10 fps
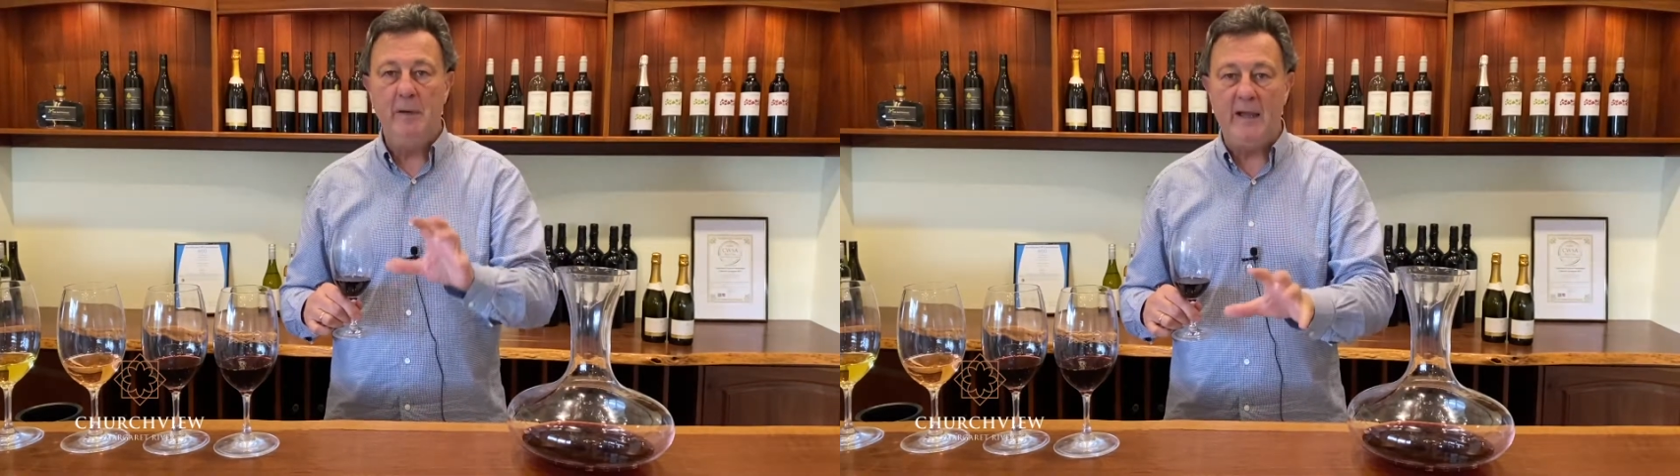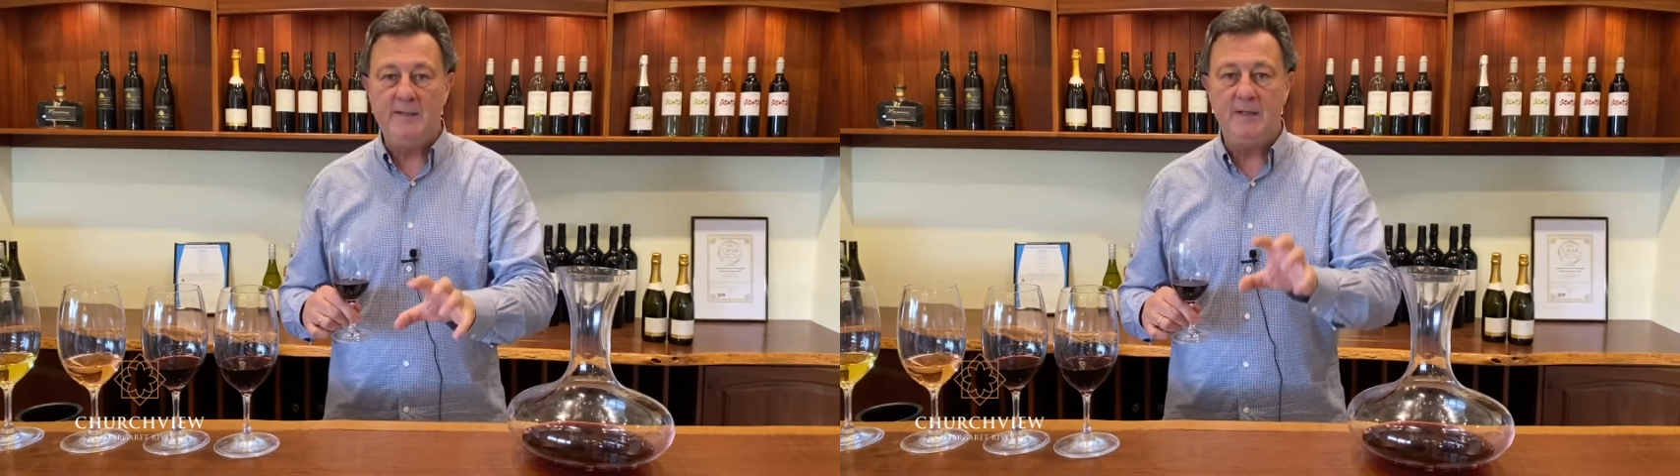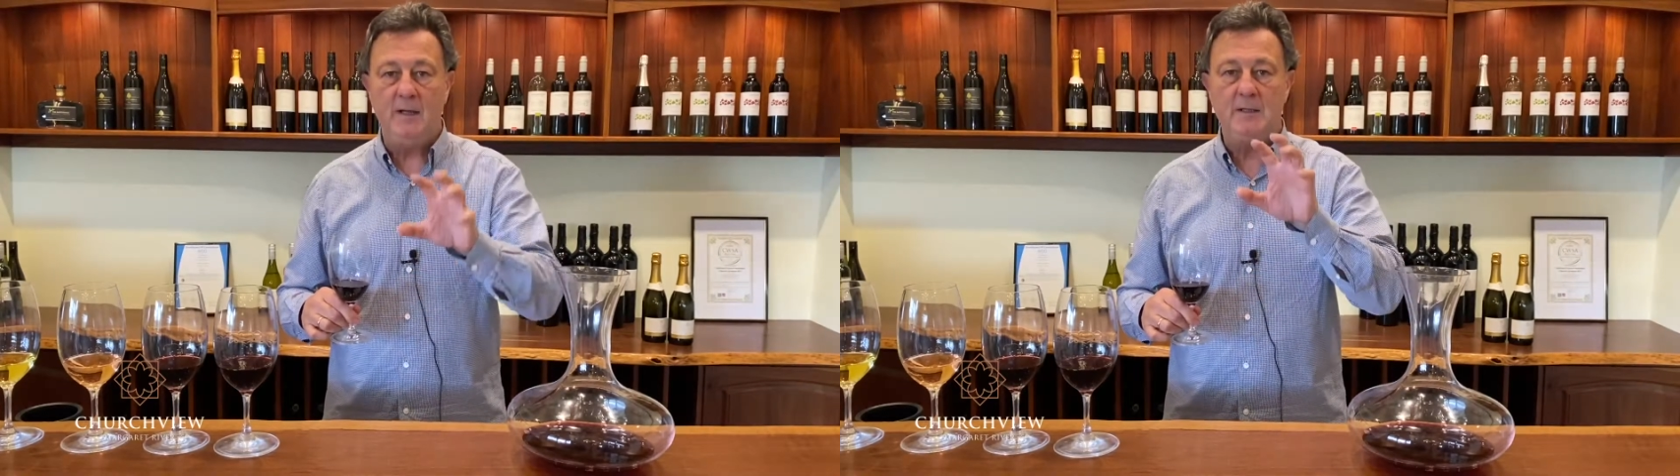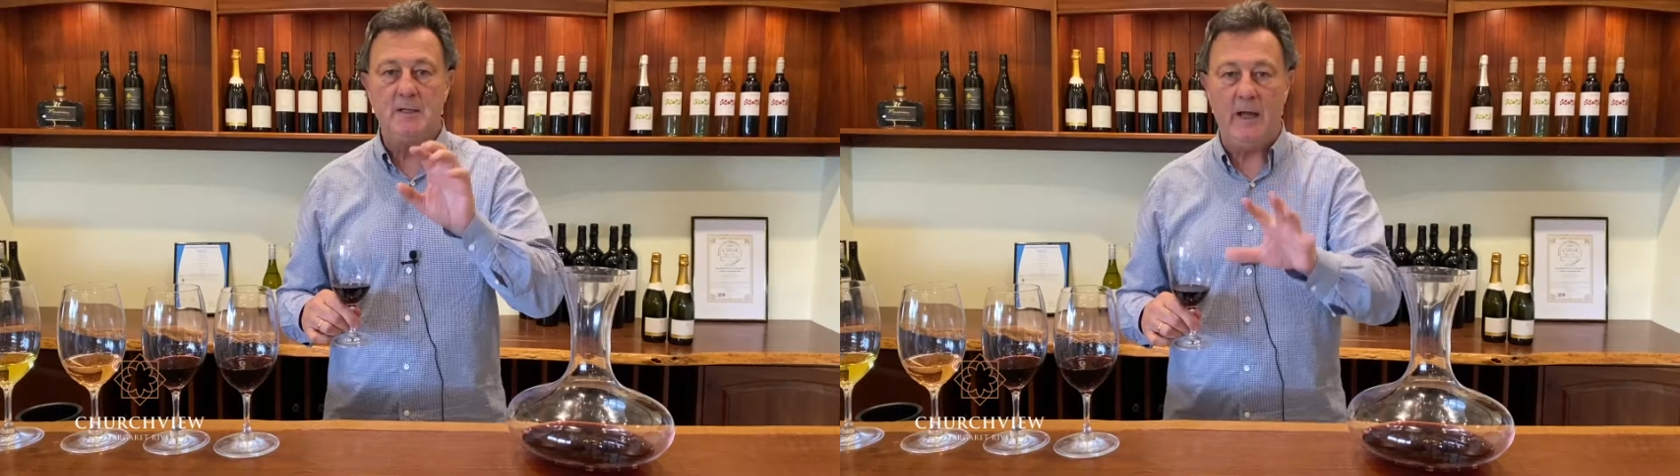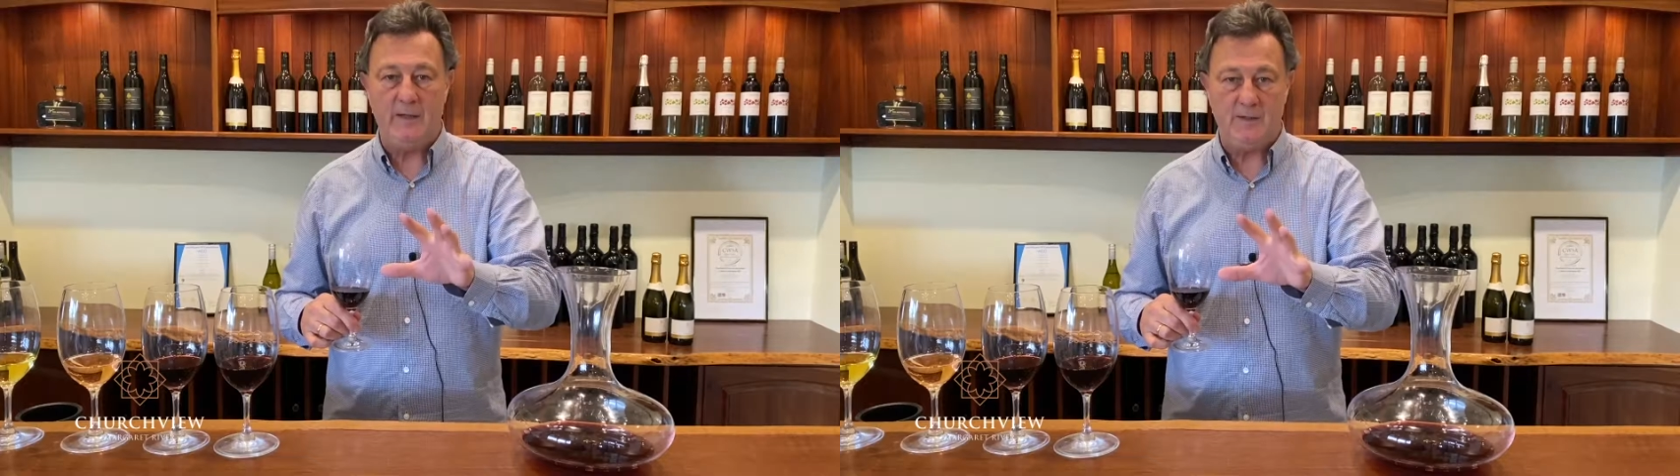basic
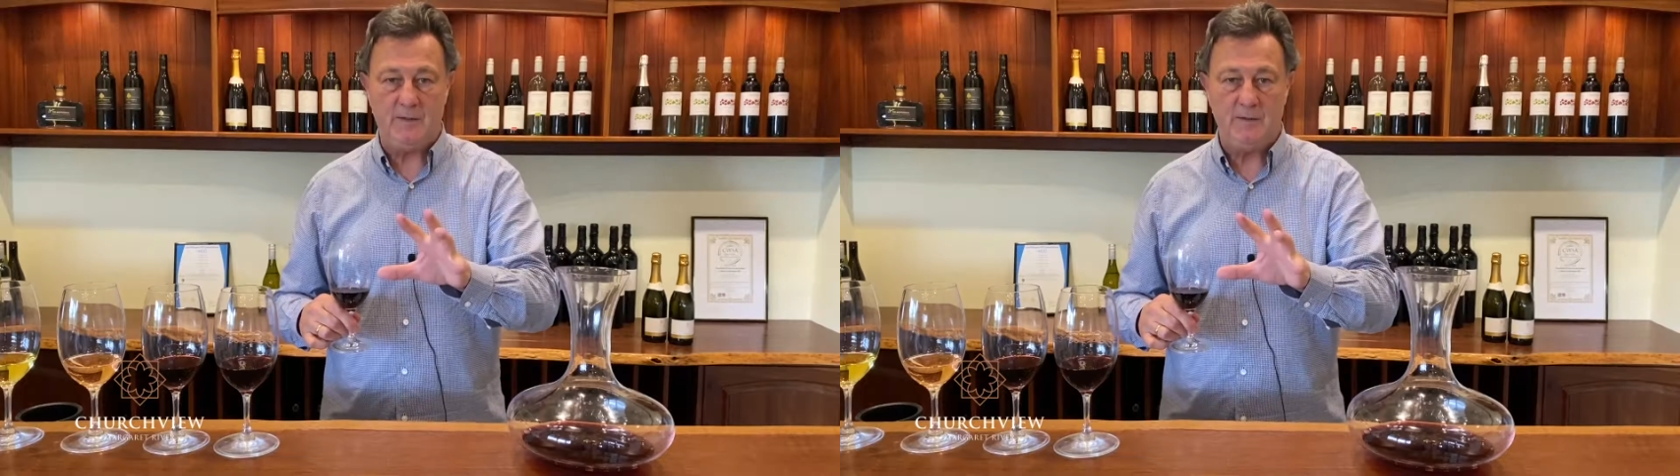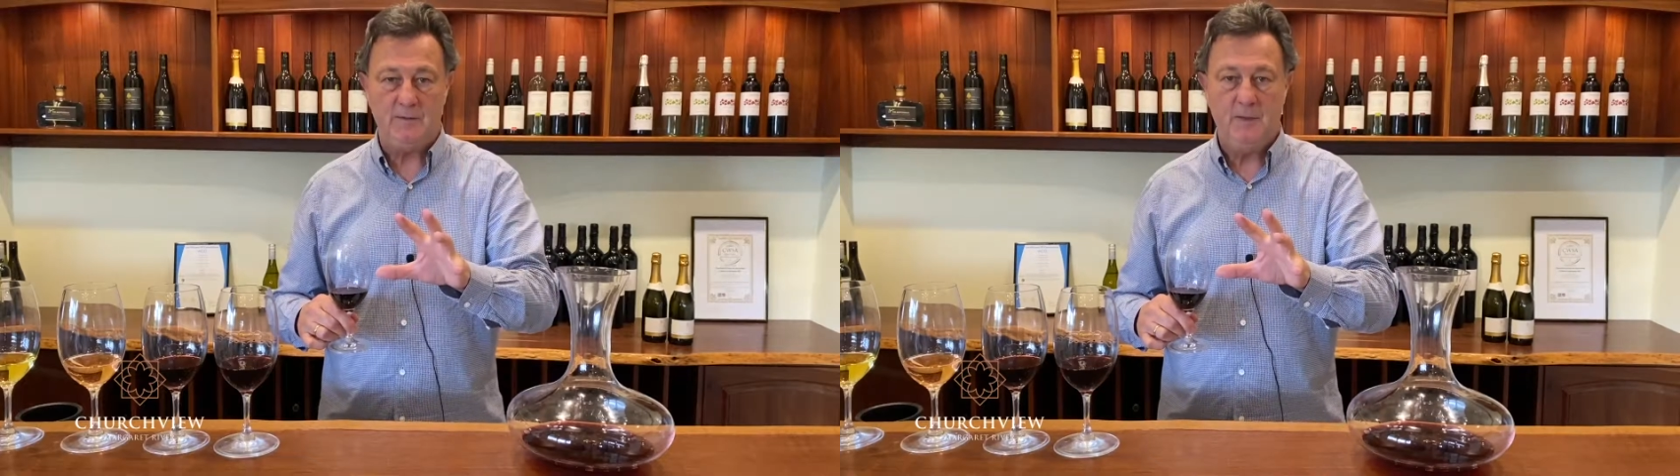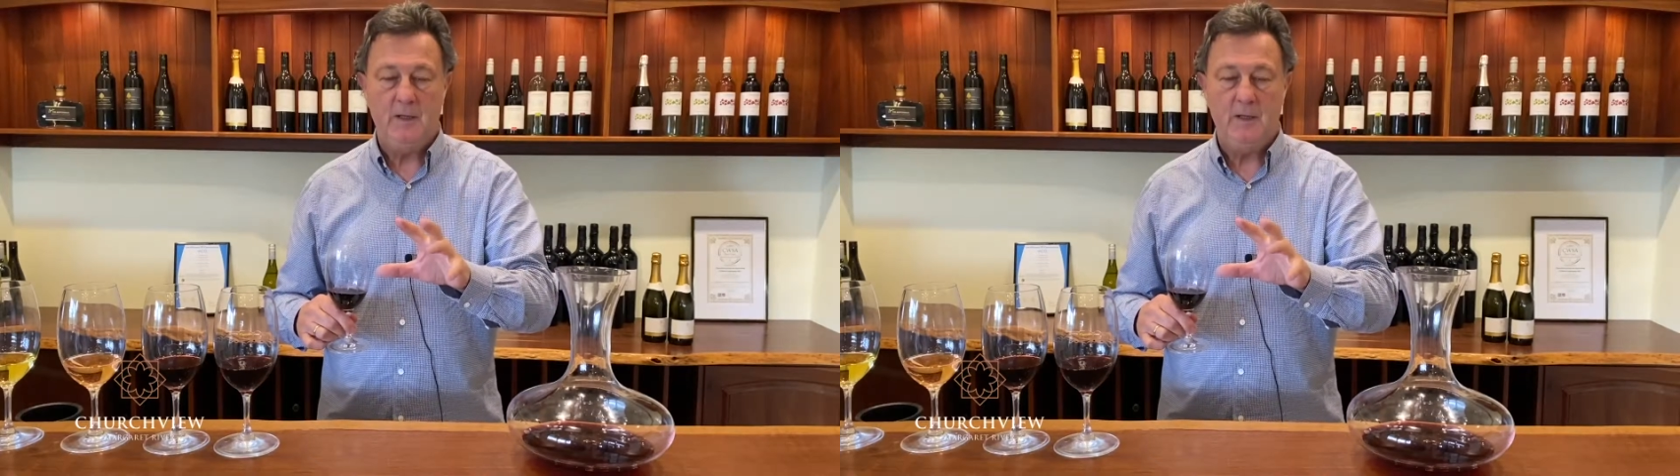tastes.